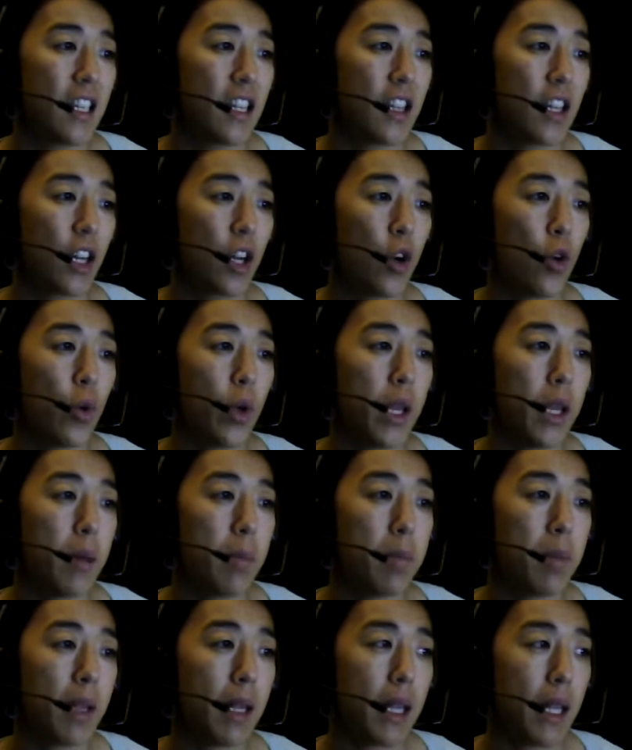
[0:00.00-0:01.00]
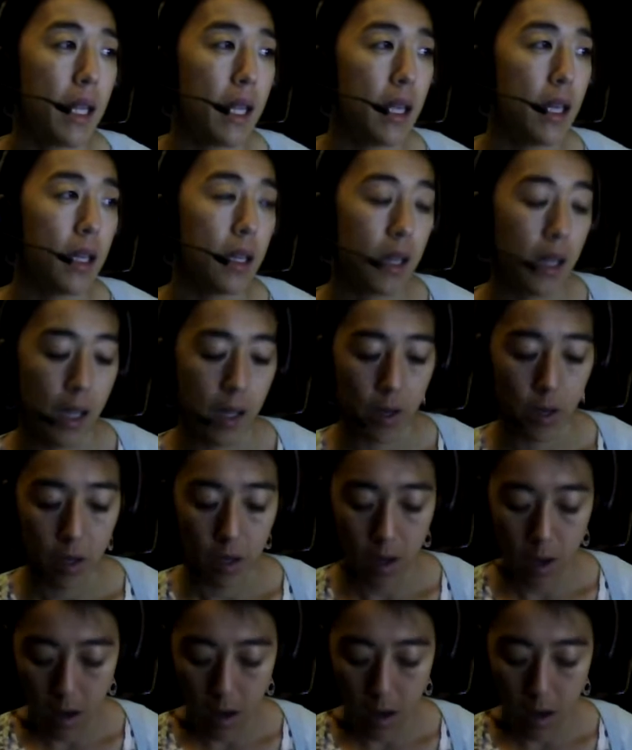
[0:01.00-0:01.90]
The queen bee laid her